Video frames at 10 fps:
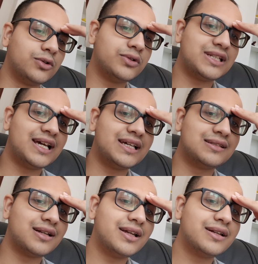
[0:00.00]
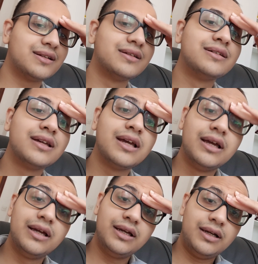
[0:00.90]
those lines, right?
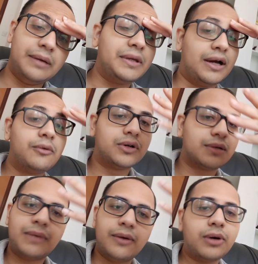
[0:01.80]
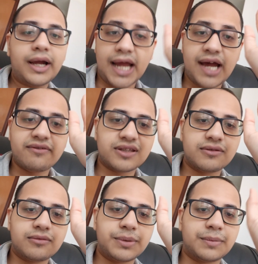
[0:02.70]
I mean, I have
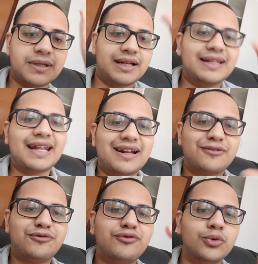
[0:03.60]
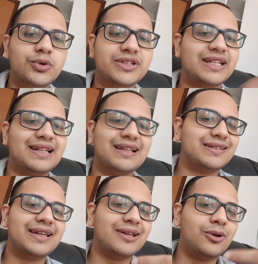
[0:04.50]
given people like direct food that like
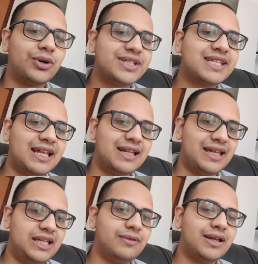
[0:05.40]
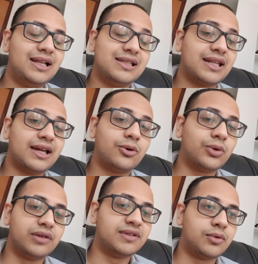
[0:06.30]
they cannot sell anywhere else. Like, I don't
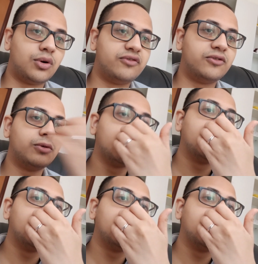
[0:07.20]
give them raw food,